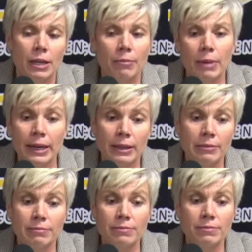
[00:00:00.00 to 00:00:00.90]
make
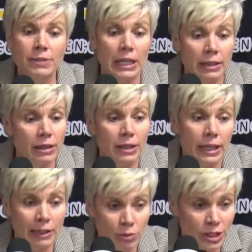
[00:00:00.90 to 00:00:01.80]
them think that the
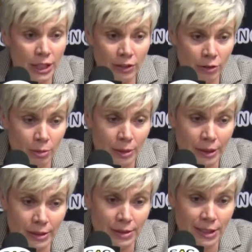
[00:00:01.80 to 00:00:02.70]
game was over,
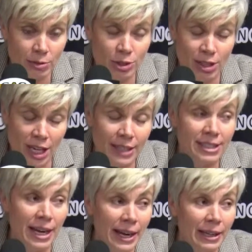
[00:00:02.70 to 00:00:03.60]
because there was a lot of
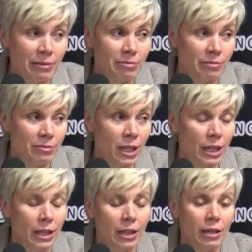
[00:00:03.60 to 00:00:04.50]
time
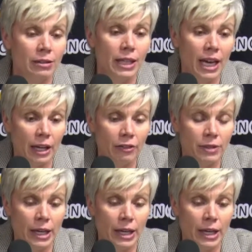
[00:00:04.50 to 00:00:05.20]
left.